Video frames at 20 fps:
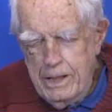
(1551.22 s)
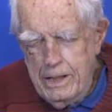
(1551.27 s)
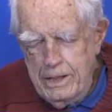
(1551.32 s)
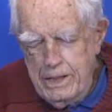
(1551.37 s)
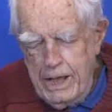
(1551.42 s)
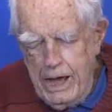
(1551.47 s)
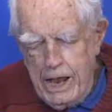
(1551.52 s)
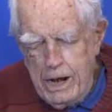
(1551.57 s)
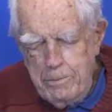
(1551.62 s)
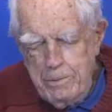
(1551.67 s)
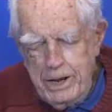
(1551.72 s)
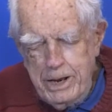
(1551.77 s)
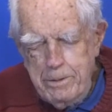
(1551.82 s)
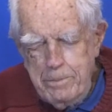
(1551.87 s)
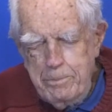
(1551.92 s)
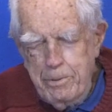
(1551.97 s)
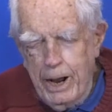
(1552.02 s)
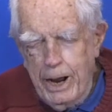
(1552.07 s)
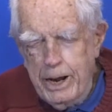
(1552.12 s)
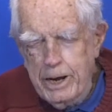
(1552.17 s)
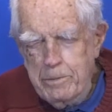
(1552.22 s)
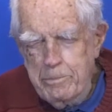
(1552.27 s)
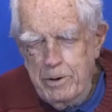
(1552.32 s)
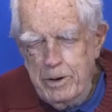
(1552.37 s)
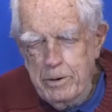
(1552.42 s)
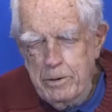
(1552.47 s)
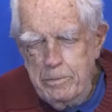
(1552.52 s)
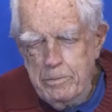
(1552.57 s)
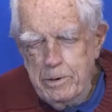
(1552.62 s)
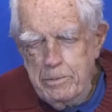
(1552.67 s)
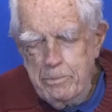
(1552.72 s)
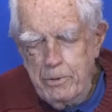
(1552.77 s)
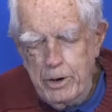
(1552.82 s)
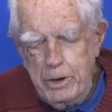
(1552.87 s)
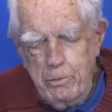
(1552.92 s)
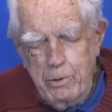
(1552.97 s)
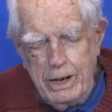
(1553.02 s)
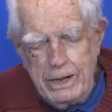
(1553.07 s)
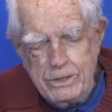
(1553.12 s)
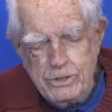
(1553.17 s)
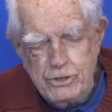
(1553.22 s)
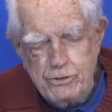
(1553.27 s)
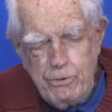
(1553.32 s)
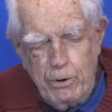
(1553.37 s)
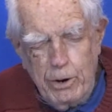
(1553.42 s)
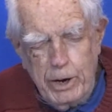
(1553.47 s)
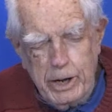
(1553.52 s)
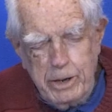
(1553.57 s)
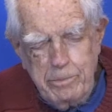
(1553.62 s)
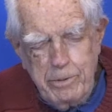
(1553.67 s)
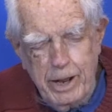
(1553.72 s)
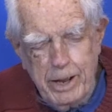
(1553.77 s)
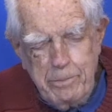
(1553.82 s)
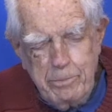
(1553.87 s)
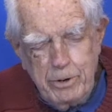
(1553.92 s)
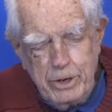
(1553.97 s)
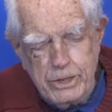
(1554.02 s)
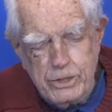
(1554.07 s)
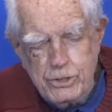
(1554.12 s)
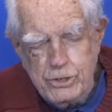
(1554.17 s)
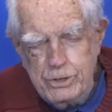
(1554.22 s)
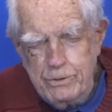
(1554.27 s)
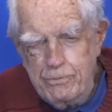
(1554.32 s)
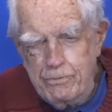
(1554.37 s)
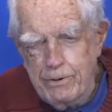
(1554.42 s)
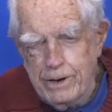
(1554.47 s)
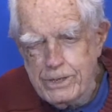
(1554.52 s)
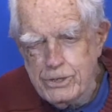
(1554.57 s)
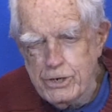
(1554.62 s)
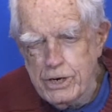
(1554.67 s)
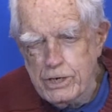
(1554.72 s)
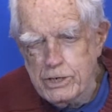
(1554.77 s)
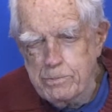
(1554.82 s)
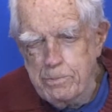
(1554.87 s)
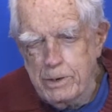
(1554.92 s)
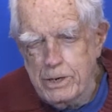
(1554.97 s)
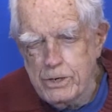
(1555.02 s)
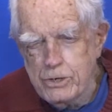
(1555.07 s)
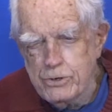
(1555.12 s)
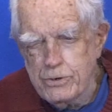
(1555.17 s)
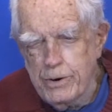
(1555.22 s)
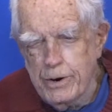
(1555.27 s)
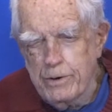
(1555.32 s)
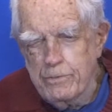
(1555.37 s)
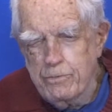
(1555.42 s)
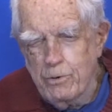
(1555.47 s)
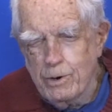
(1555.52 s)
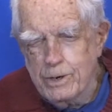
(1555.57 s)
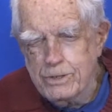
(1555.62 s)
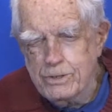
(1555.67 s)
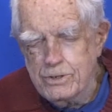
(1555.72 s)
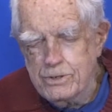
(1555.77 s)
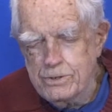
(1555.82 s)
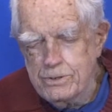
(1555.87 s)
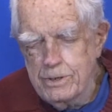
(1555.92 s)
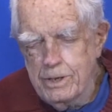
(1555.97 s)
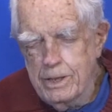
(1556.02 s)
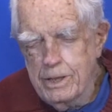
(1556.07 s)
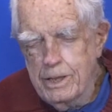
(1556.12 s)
The Ottoman Empire had been pretty well destroyed by British and French expeditionary forces.